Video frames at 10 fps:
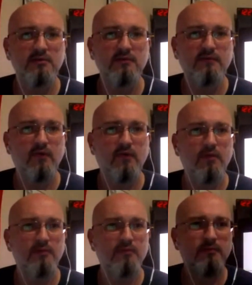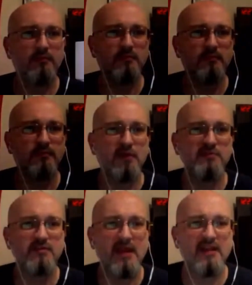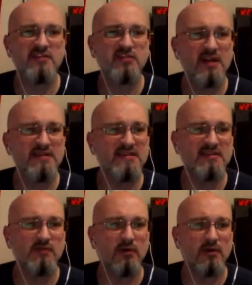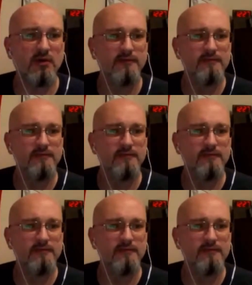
for post traumatic stress disorder.